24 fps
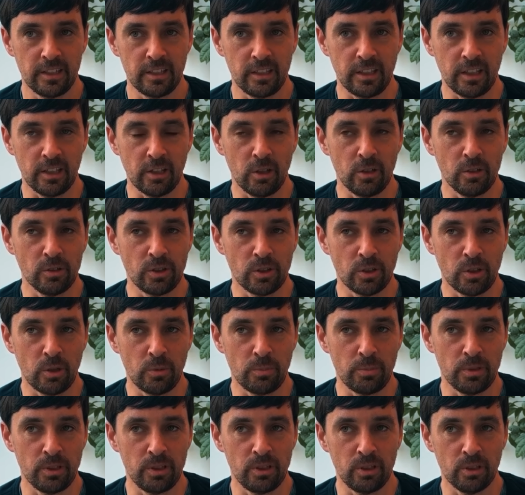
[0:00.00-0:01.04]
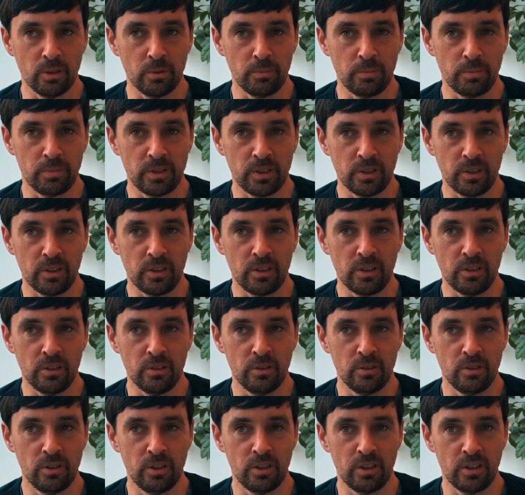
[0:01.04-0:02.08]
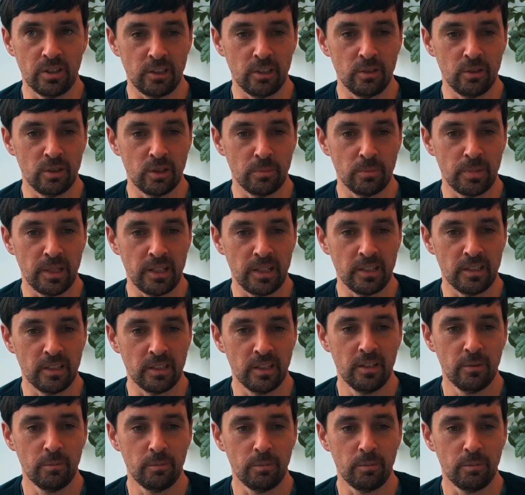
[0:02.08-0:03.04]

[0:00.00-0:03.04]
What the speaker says: It also opens you up to a huge user base.